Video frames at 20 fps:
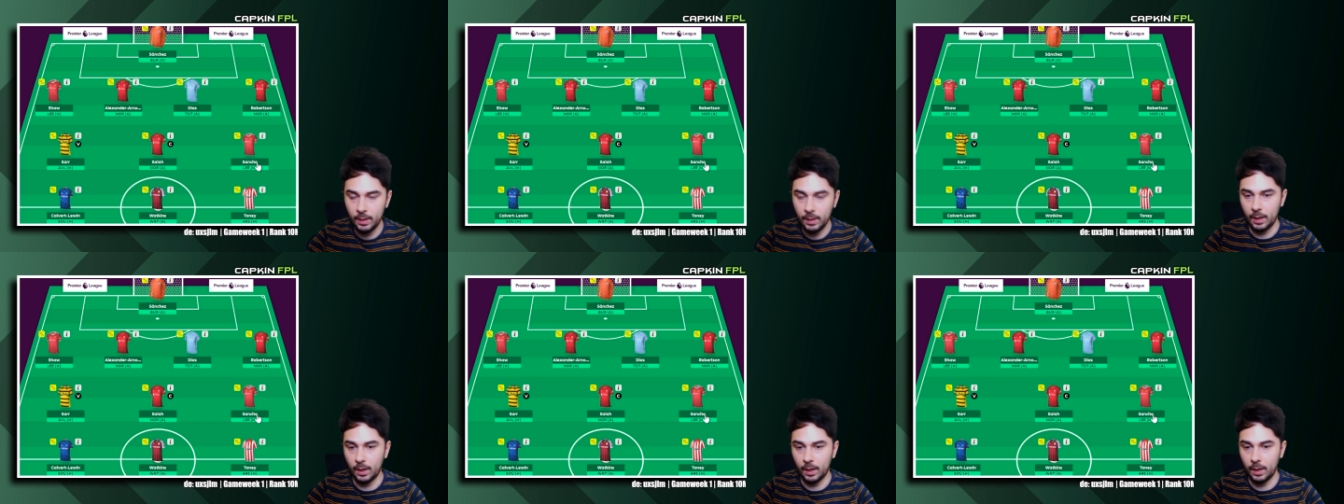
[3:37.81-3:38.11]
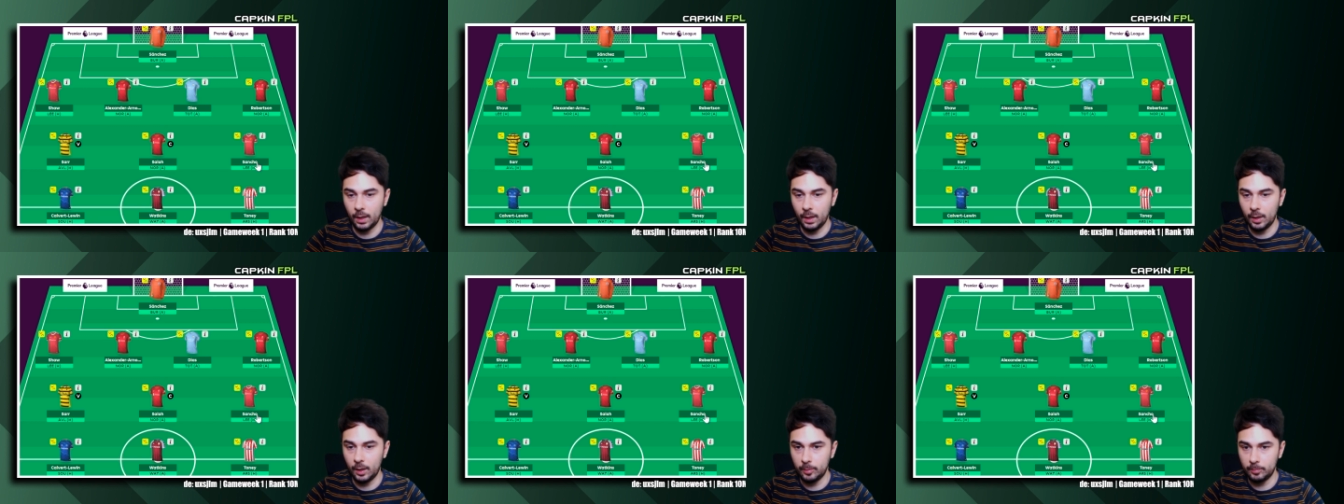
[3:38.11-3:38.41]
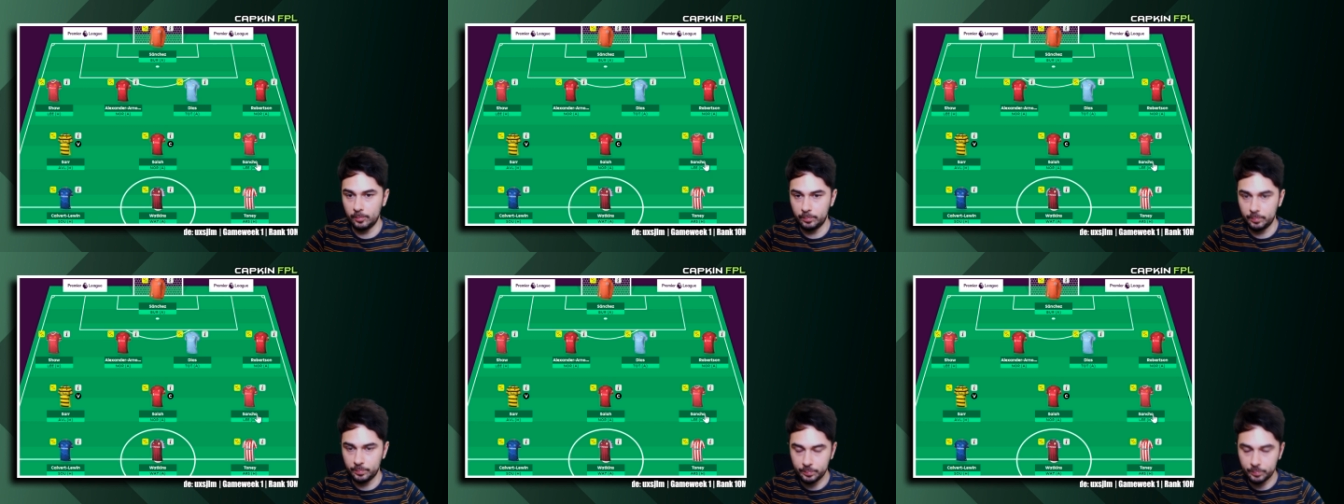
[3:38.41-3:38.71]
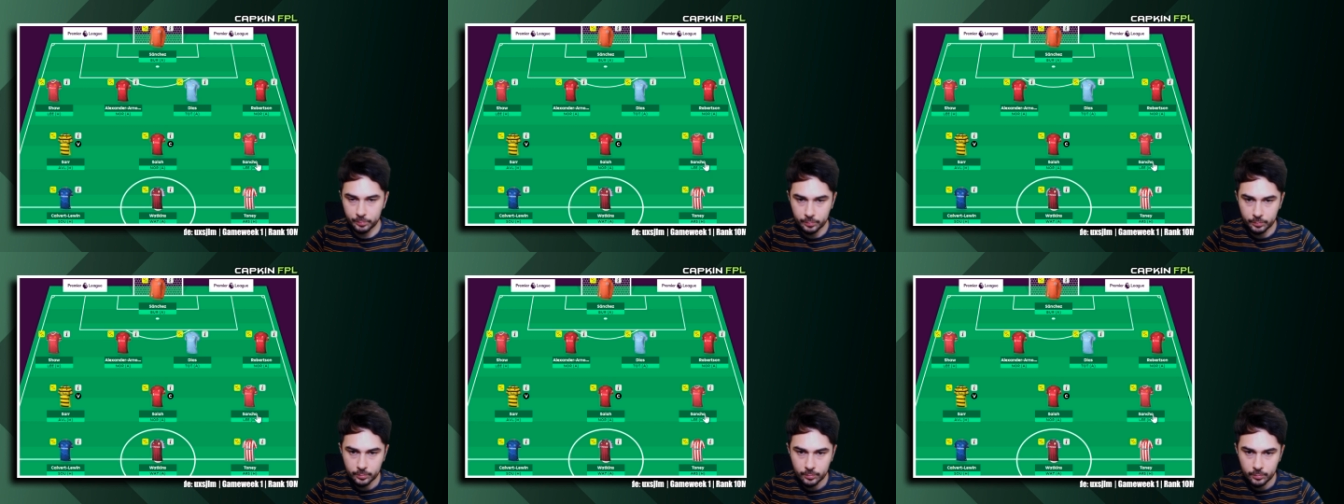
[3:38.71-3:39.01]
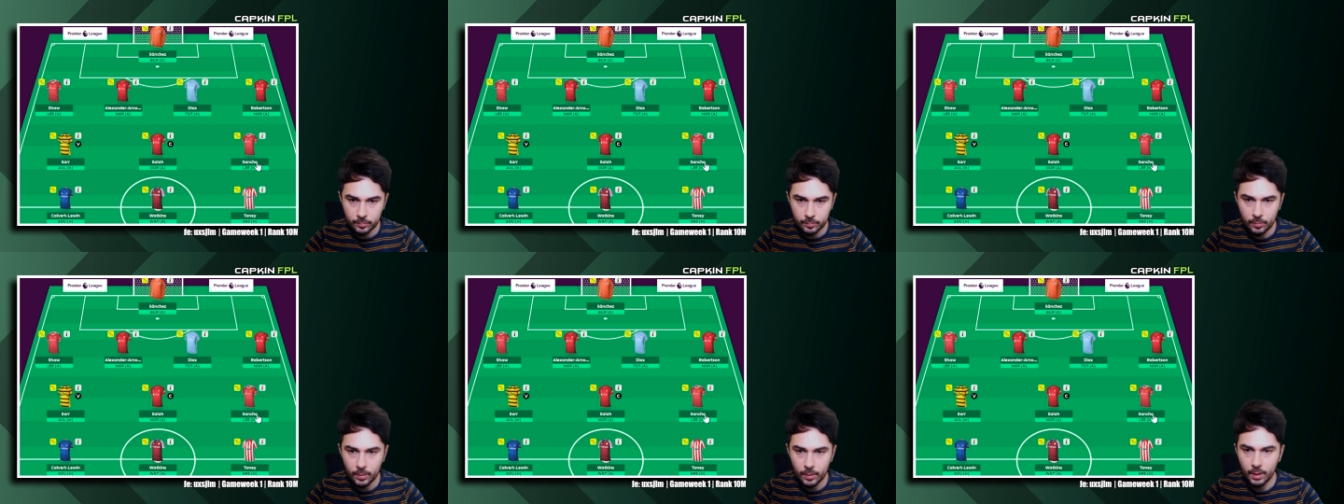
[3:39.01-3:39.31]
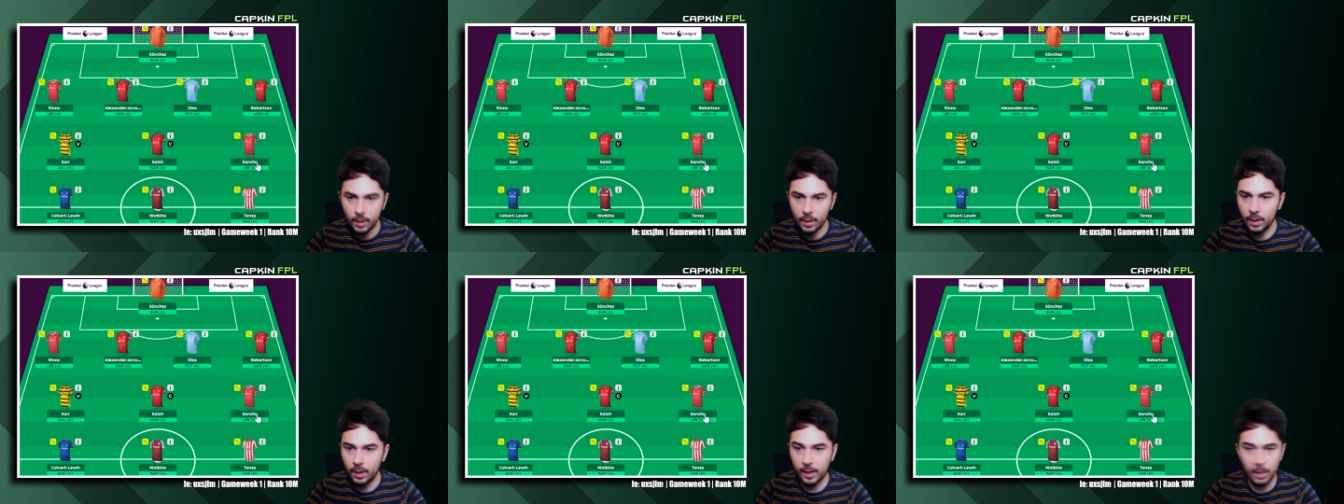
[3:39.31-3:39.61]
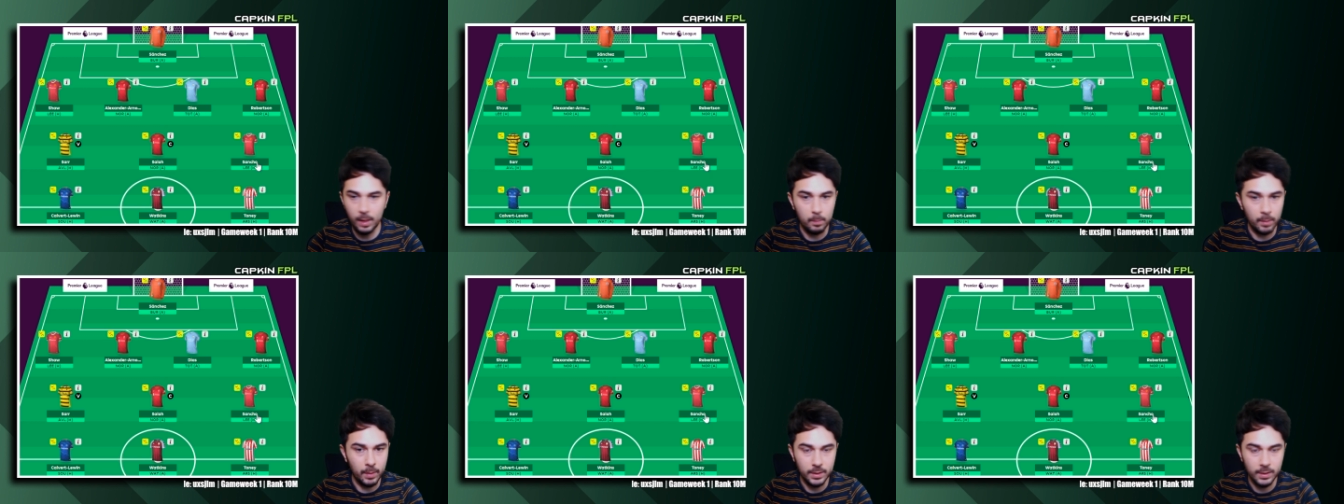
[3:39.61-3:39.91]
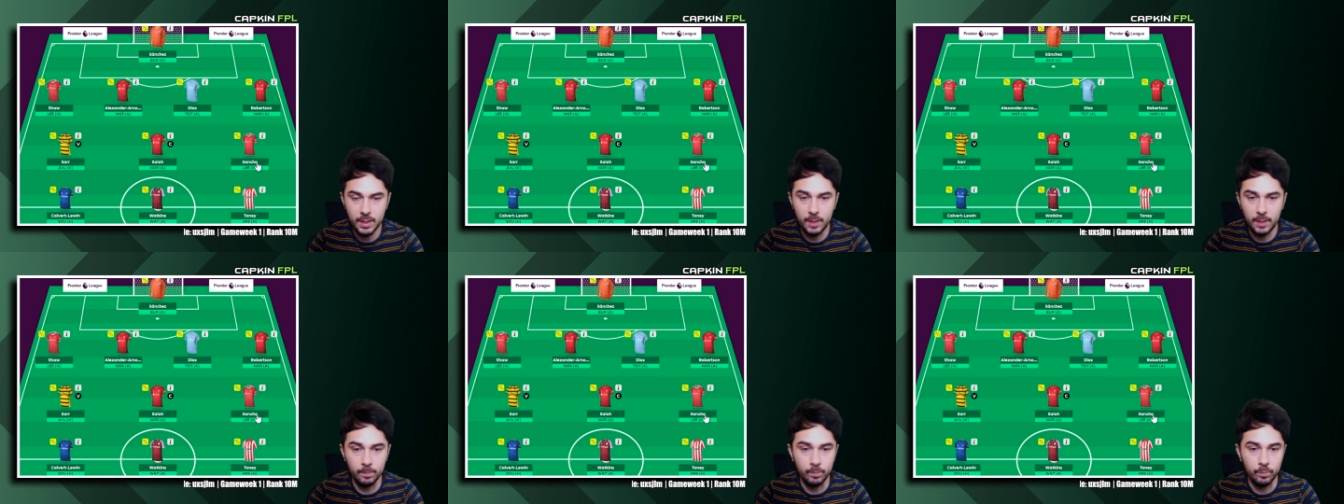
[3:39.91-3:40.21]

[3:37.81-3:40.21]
um, like in my team.